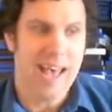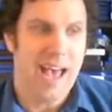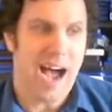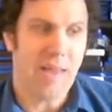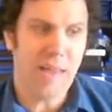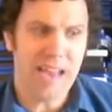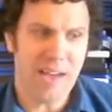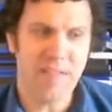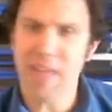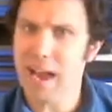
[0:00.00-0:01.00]
I think
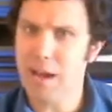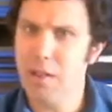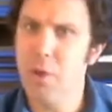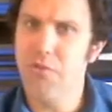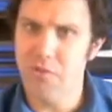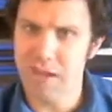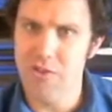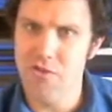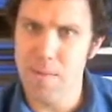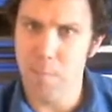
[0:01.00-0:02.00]
having that close
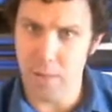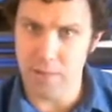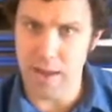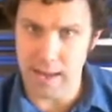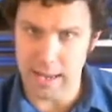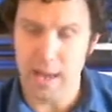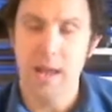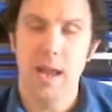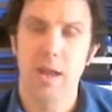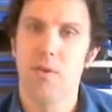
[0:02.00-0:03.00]
relationship with Getty,
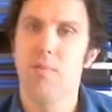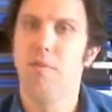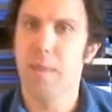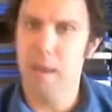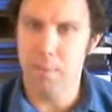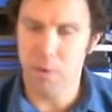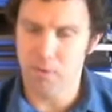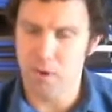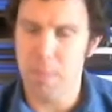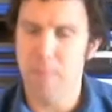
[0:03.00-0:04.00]
in terms of being a
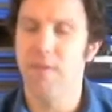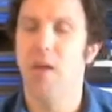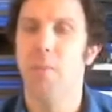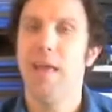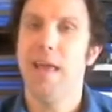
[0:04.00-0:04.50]
producer on the film,